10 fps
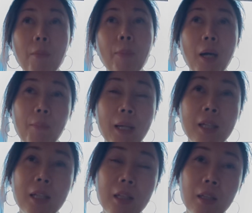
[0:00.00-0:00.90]
But
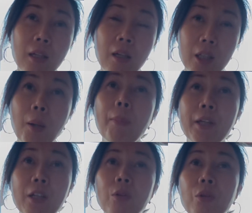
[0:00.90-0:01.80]
many
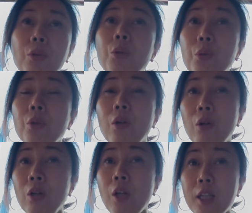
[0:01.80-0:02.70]
companies
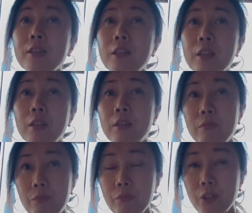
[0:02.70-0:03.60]
lost their
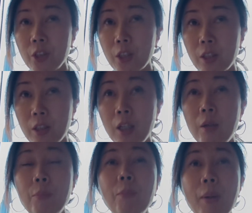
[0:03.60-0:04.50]

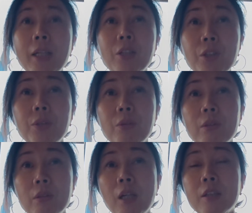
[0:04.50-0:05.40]
money too,
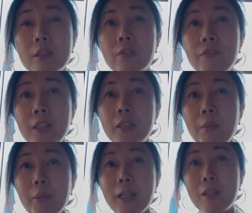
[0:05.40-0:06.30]
lost their funding
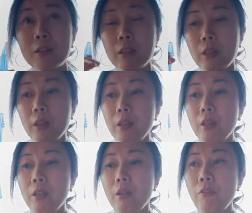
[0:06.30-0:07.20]
because
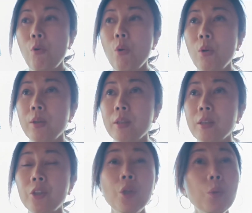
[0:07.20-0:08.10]
for the
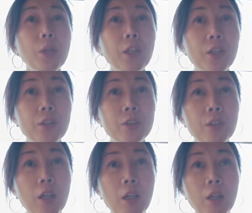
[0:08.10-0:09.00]
New Year's
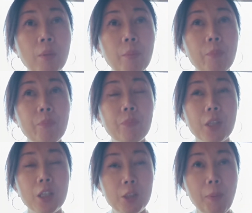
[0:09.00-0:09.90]

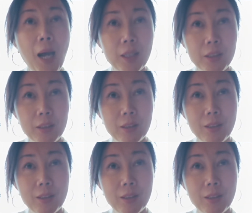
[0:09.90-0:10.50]
spot,